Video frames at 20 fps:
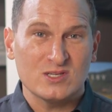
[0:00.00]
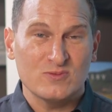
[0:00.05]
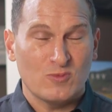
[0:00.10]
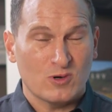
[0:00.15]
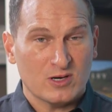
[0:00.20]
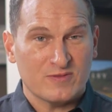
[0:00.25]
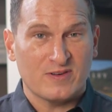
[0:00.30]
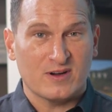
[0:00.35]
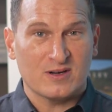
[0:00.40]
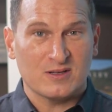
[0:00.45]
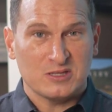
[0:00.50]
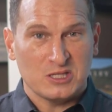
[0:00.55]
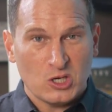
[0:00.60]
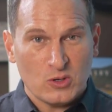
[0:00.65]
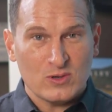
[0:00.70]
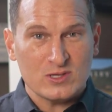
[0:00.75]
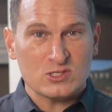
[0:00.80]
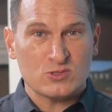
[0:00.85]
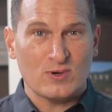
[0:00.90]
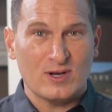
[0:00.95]
and one of our
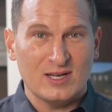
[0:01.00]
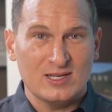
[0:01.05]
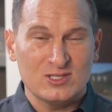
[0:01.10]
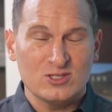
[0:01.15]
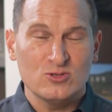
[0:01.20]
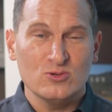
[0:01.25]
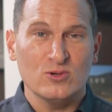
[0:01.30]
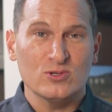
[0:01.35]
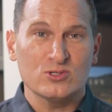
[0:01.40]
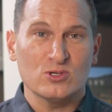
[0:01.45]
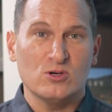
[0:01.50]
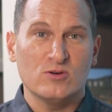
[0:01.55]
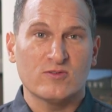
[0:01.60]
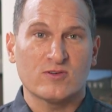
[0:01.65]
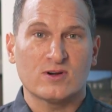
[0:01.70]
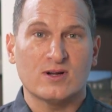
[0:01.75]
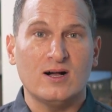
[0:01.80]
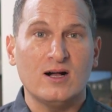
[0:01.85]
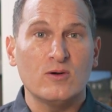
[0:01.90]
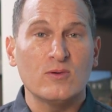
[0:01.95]
lowest rated tools
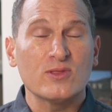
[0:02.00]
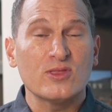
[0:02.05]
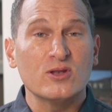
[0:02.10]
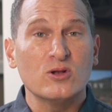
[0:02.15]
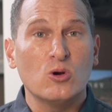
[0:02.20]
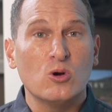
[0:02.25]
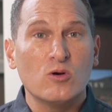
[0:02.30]
overall with an